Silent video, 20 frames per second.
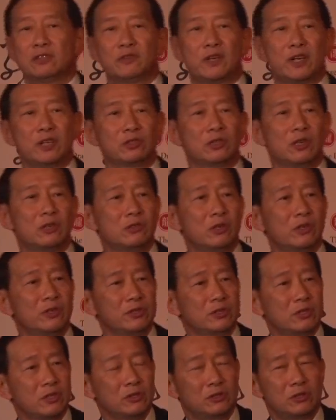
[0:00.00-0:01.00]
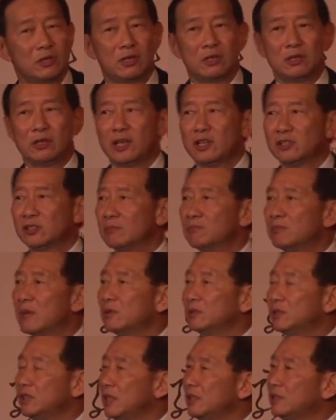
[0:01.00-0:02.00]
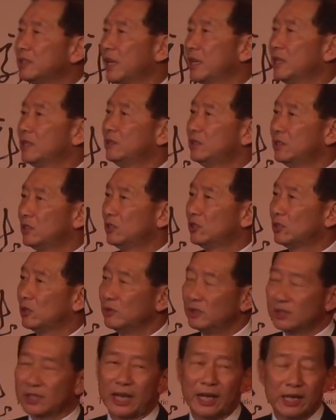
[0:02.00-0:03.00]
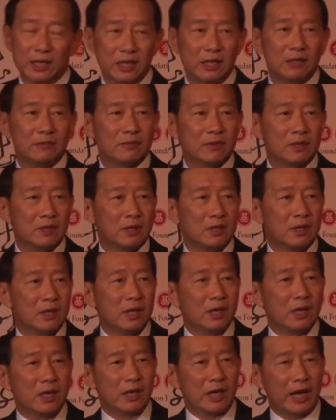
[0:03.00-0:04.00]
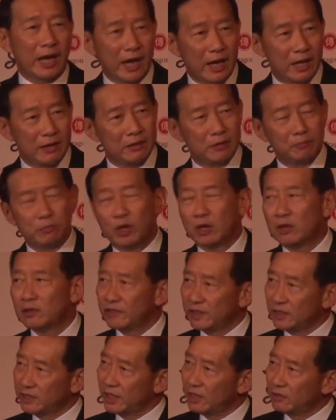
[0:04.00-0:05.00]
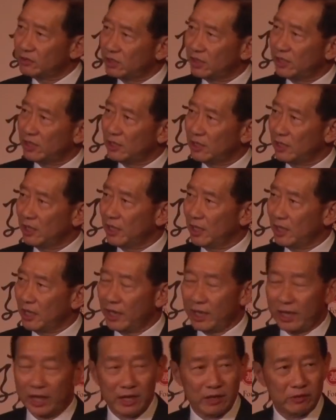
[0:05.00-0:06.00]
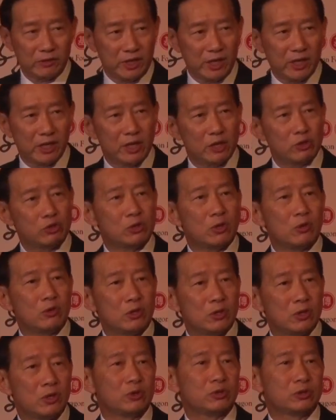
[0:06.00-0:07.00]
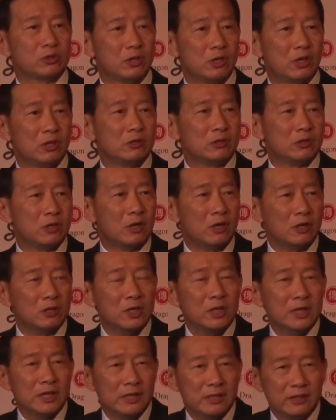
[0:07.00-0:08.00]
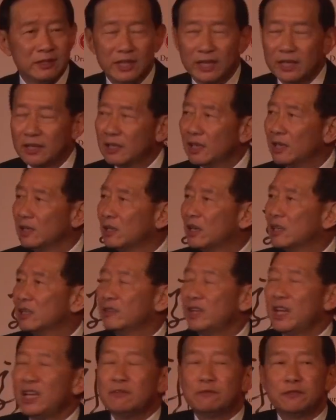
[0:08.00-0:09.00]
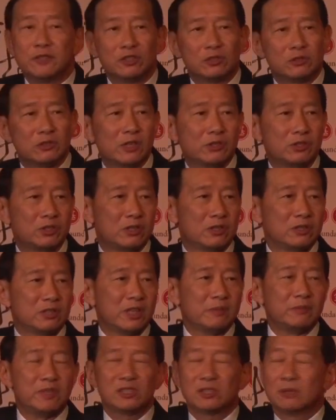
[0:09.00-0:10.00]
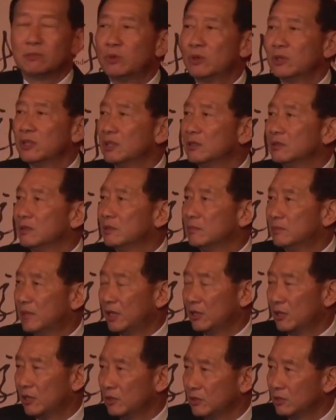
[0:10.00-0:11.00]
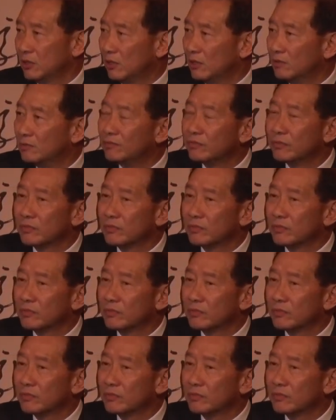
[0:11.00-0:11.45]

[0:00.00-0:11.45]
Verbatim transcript: as far as Hong Kong is concerned, it's a multi-talented society. And the Pearl Delta area is so close to Hong Kong that a lot of the infrastructure can be supported by Hong Kong.